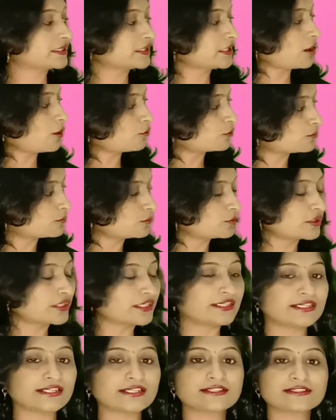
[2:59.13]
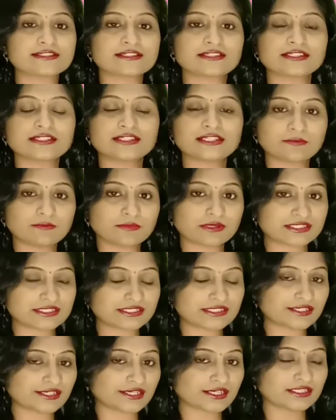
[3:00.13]
the output intensity
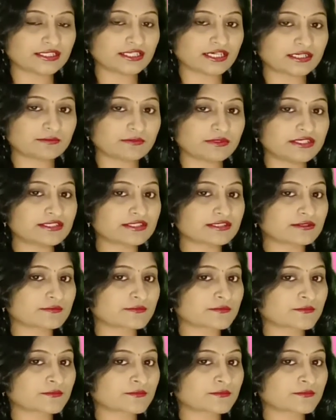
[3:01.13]
emergent ray, that means